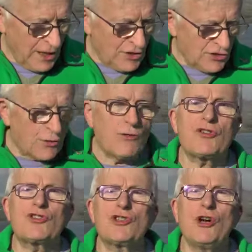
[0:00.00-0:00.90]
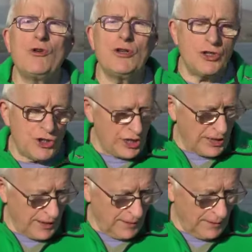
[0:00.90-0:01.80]
So, The Stolen
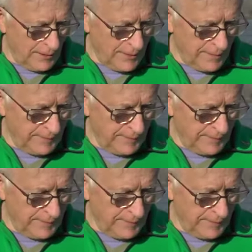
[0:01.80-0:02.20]
Child.